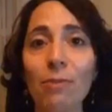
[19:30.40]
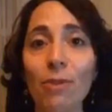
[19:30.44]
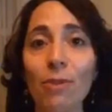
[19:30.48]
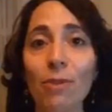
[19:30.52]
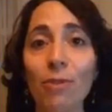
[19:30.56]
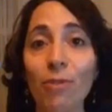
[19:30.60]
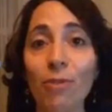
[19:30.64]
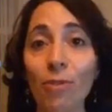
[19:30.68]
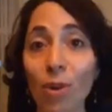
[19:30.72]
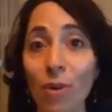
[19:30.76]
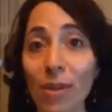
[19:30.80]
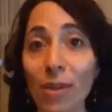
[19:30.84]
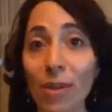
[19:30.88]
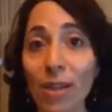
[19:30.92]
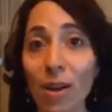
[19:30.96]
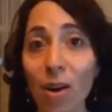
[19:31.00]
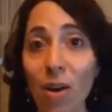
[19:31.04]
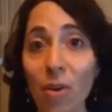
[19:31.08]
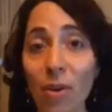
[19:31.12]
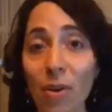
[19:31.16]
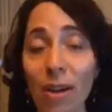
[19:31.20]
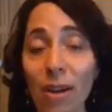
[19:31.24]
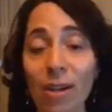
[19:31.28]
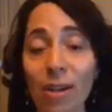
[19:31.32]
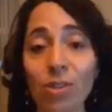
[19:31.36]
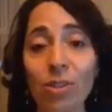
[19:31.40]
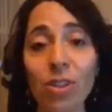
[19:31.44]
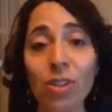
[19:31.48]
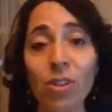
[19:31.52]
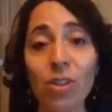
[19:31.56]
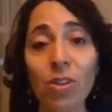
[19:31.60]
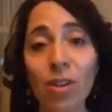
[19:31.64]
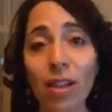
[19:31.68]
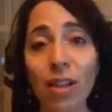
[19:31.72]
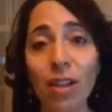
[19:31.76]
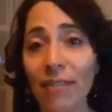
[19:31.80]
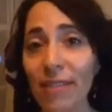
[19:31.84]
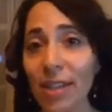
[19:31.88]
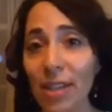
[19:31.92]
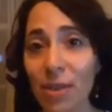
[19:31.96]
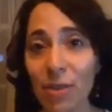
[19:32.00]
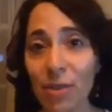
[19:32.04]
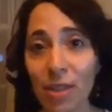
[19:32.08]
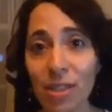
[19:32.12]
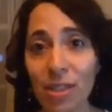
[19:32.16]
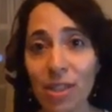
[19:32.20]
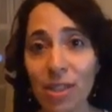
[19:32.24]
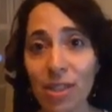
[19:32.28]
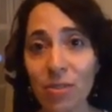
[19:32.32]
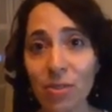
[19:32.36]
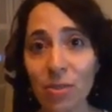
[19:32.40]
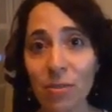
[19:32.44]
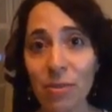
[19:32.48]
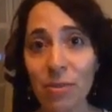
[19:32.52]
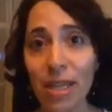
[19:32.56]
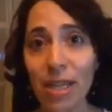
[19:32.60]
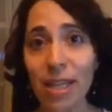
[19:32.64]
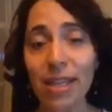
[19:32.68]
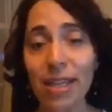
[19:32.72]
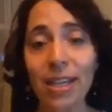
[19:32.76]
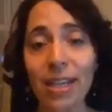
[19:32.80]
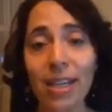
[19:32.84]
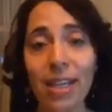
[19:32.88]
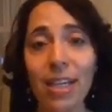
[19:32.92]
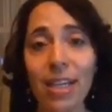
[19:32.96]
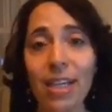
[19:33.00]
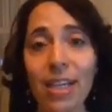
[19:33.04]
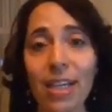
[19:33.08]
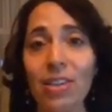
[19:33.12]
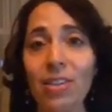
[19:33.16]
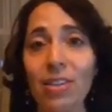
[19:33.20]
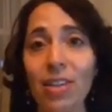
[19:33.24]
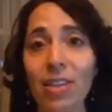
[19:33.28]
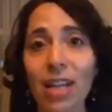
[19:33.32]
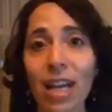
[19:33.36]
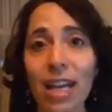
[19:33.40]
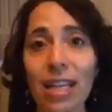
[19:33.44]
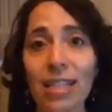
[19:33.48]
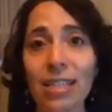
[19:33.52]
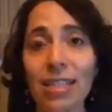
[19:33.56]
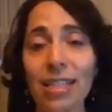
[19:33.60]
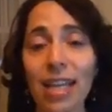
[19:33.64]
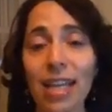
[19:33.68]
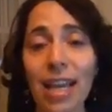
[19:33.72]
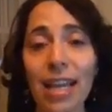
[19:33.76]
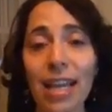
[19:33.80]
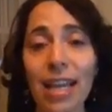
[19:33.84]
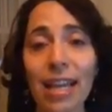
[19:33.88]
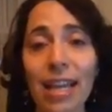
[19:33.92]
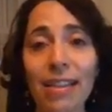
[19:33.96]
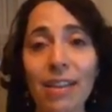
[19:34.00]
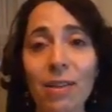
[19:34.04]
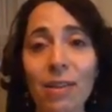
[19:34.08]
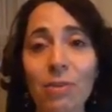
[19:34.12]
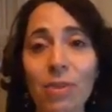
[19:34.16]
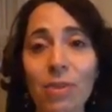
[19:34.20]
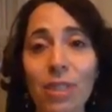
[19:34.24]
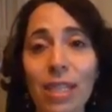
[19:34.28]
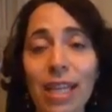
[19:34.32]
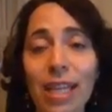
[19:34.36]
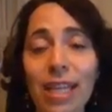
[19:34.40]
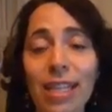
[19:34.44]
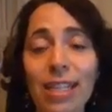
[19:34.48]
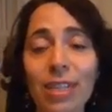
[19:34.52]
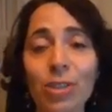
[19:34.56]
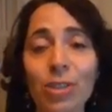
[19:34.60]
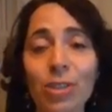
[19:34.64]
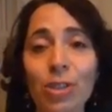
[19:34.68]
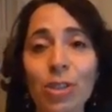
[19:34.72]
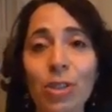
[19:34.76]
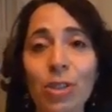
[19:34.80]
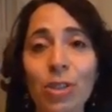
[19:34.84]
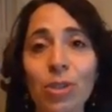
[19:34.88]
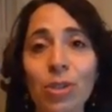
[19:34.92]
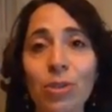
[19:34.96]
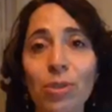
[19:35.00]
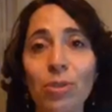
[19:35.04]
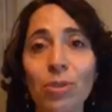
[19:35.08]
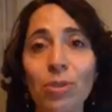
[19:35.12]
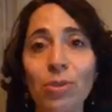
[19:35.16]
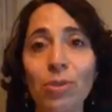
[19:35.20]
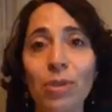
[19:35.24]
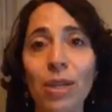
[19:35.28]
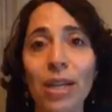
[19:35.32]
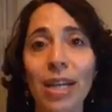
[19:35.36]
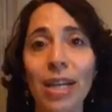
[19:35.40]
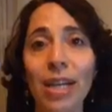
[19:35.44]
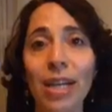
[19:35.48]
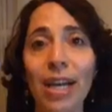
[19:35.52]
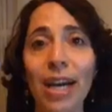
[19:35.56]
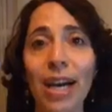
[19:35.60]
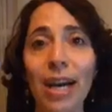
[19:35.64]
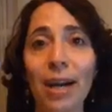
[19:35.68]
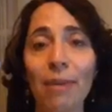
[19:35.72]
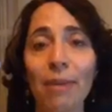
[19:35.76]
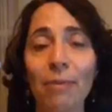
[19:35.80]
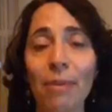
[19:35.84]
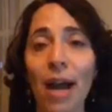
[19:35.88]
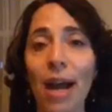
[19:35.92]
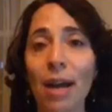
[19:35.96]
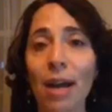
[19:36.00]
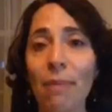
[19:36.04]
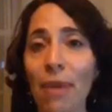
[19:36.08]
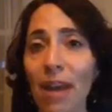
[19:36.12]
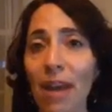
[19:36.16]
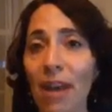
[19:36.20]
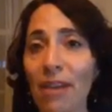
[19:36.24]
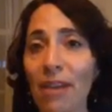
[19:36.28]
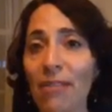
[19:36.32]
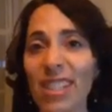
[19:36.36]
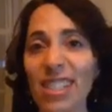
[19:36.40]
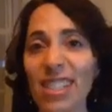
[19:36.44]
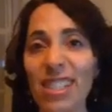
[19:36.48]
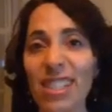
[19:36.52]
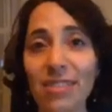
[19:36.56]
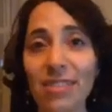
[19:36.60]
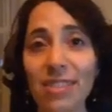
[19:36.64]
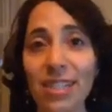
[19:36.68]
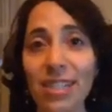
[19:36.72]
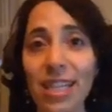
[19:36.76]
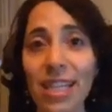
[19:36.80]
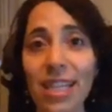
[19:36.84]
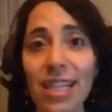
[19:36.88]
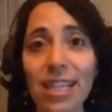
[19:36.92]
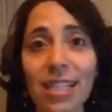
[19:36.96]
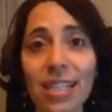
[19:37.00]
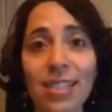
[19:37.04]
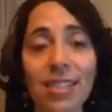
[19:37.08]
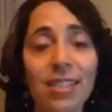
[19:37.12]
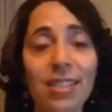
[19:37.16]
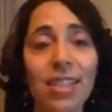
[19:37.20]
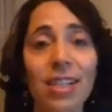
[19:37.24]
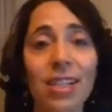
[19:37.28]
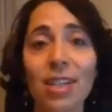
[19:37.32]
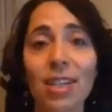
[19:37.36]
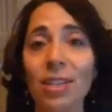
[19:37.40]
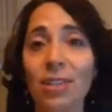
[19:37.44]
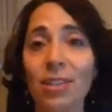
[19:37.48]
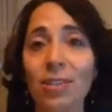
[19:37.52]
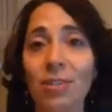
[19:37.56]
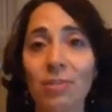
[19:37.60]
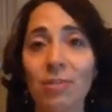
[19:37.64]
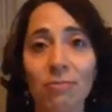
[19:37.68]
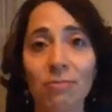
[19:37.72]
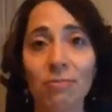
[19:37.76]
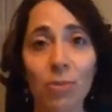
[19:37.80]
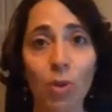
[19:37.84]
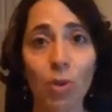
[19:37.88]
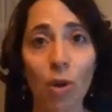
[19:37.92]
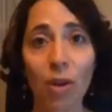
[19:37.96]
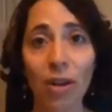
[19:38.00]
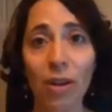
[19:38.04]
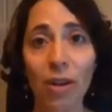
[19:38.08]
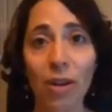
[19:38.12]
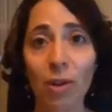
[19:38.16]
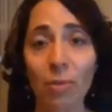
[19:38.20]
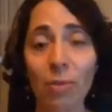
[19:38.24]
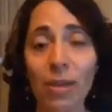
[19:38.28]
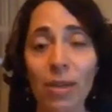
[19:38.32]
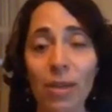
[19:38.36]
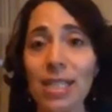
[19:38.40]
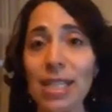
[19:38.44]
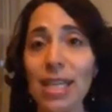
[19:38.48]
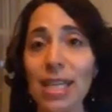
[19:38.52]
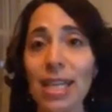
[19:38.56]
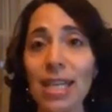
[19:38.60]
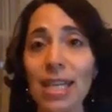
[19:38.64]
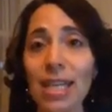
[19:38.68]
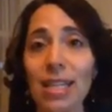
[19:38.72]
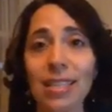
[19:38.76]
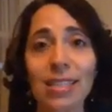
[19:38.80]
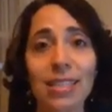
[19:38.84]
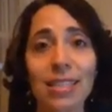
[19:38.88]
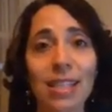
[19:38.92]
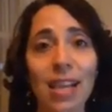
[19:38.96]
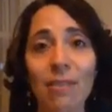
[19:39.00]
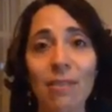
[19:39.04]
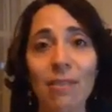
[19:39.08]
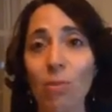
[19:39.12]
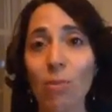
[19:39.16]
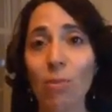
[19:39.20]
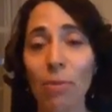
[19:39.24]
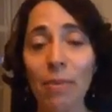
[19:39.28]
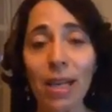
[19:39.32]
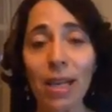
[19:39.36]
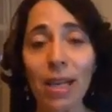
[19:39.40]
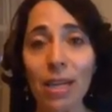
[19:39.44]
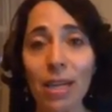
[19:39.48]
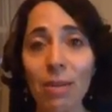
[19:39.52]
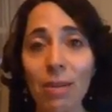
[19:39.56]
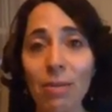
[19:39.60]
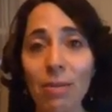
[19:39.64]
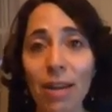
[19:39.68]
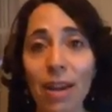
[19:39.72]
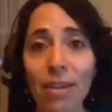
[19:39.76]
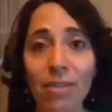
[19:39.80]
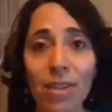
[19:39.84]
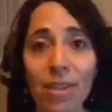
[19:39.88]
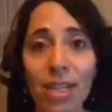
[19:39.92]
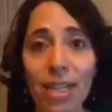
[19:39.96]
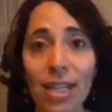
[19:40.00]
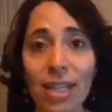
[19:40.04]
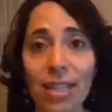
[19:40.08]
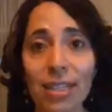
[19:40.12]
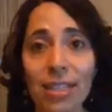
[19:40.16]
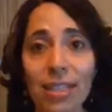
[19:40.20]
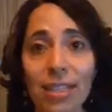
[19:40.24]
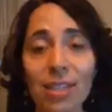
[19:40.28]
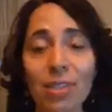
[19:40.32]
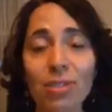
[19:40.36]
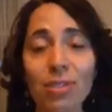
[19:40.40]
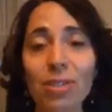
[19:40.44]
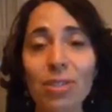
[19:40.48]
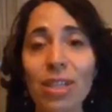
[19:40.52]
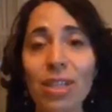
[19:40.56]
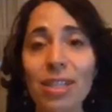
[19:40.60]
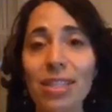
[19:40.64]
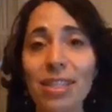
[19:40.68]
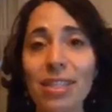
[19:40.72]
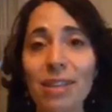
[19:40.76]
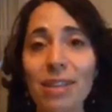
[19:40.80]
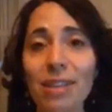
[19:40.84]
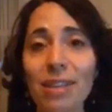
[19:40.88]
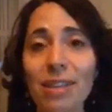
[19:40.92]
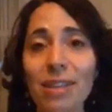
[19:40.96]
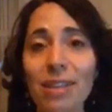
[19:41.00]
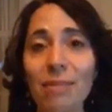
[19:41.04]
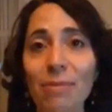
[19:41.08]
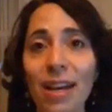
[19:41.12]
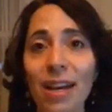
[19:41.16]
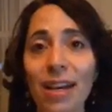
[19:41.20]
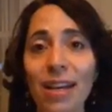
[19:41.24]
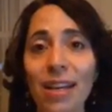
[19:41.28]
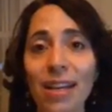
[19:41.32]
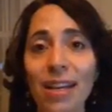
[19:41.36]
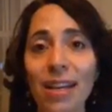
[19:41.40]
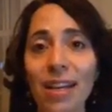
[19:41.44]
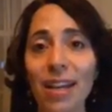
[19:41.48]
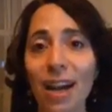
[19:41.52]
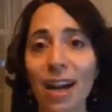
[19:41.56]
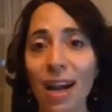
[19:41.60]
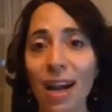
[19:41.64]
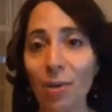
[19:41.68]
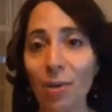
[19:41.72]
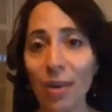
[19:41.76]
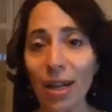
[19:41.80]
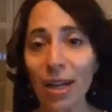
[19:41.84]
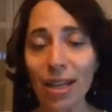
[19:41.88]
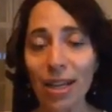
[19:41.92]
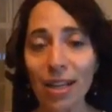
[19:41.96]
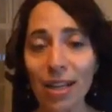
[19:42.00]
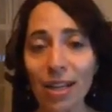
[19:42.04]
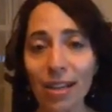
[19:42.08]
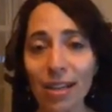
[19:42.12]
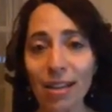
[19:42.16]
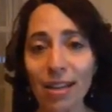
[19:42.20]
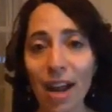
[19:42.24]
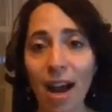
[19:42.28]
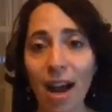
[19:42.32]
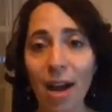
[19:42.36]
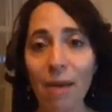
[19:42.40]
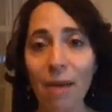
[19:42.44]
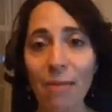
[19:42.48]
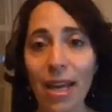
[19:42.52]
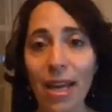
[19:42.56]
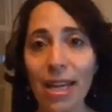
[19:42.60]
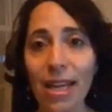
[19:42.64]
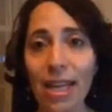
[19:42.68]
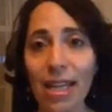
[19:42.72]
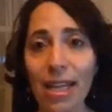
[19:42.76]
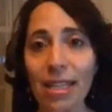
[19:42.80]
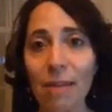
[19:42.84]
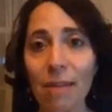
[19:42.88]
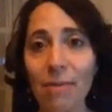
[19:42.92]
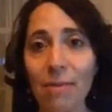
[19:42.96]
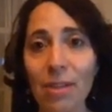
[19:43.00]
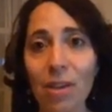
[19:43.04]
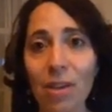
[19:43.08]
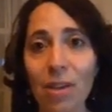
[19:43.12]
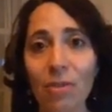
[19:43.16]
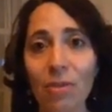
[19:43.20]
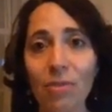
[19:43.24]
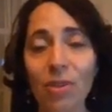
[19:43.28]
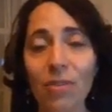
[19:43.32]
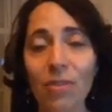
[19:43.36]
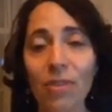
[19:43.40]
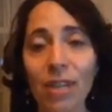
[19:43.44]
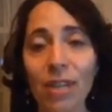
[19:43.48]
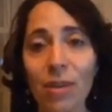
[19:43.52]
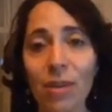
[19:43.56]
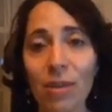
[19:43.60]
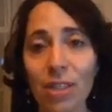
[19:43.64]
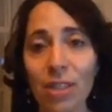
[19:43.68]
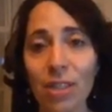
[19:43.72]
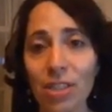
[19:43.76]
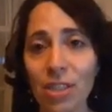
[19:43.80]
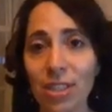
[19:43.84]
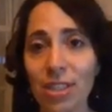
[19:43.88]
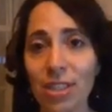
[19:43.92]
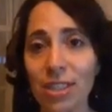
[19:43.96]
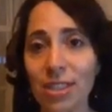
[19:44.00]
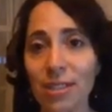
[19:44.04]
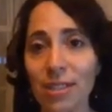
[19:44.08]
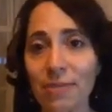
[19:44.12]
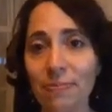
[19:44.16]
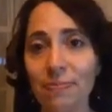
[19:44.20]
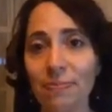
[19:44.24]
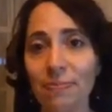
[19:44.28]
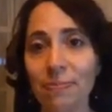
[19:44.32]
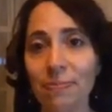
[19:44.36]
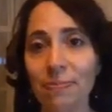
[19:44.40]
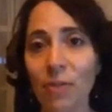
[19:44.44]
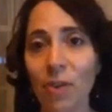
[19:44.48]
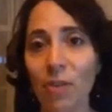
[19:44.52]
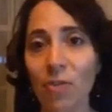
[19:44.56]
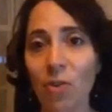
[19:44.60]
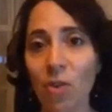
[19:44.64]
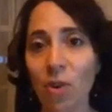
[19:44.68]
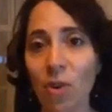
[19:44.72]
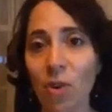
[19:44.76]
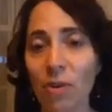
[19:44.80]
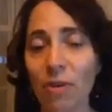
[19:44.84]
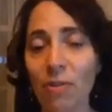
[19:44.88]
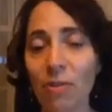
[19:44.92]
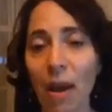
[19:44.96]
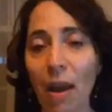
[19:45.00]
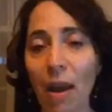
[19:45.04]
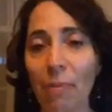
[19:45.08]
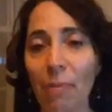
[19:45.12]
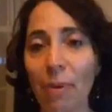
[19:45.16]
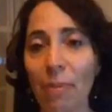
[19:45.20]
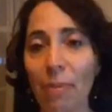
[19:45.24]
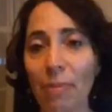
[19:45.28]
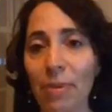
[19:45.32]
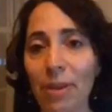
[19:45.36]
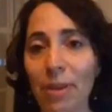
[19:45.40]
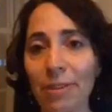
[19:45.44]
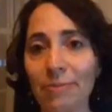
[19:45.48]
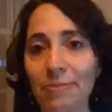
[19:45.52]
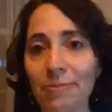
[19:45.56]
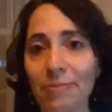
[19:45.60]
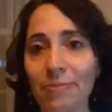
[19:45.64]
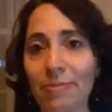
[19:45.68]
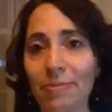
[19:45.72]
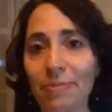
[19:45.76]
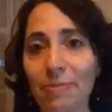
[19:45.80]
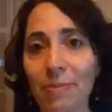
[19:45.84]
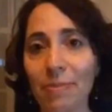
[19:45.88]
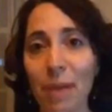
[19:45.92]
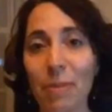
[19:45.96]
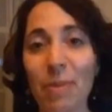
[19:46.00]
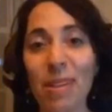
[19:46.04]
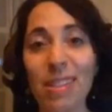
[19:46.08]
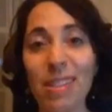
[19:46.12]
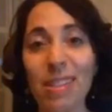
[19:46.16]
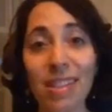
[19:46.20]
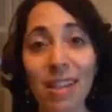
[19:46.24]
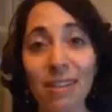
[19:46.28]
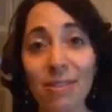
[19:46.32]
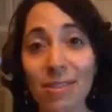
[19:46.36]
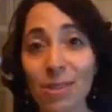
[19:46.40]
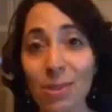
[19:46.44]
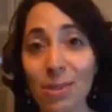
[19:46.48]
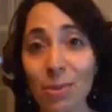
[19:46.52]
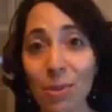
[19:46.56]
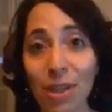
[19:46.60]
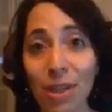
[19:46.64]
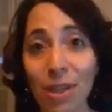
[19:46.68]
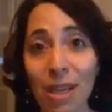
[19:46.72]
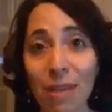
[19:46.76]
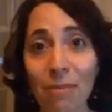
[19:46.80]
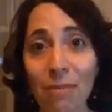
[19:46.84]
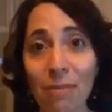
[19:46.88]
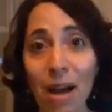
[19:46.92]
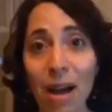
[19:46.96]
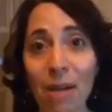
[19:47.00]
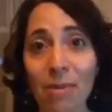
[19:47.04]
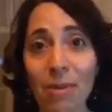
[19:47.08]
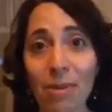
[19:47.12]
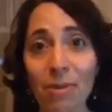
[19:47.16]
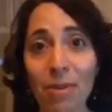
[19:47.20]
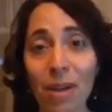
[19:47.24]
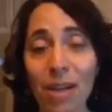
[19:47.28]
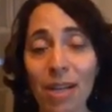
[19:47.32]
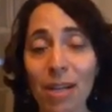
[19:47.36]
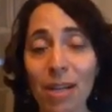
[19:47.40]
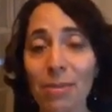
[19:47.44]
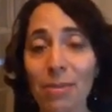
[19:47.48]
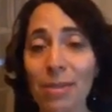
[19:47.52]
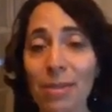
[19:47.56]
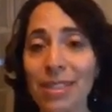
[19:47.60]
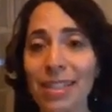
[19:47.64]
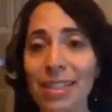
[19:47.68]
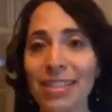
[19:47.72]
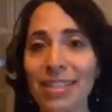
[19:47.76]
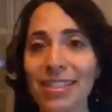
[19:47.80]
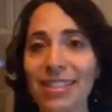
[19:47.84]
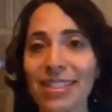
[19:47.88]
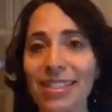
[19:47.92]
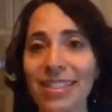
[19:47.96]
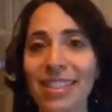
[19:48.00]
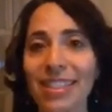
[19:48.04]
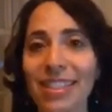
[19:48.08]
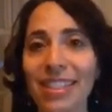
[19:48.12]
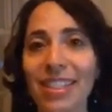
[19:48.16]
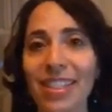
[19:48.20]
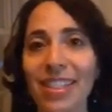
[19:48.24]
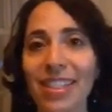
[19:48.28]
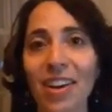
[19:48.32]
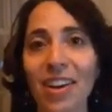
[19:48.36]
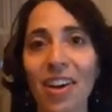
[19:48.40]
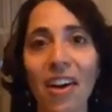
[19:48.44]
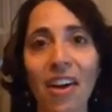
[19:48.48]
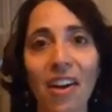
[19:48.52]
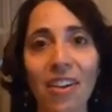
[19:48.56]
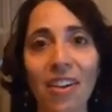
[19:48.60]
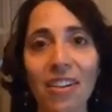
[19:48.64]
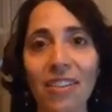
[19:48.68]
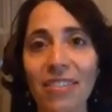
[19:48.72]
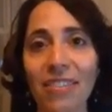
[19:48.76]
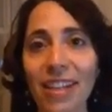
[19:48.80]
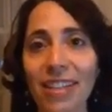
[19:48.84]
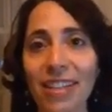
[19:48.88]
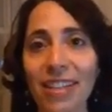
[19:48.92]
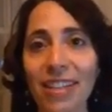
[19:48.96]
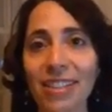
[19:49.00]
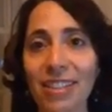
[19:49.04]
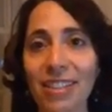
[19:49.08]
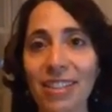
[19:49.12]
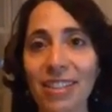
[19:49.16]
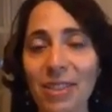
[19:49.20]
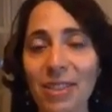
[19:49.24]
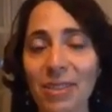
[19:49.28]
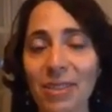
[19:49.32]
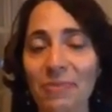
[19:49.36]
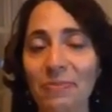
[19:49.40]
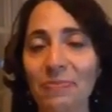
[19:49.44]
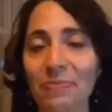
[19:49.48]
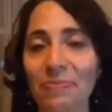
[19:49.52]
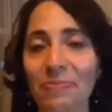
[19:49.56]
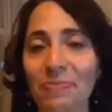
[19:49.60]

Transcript: Before we go here, do you all have any questions for me? You can ask anything related to high payoff activities, growing your business, saving more money, whatever it is. Can you just give me a quick comment and let me know if you have any questions before we wrap up here? Maybe it's life as a working mom and running a business. All of that's good too.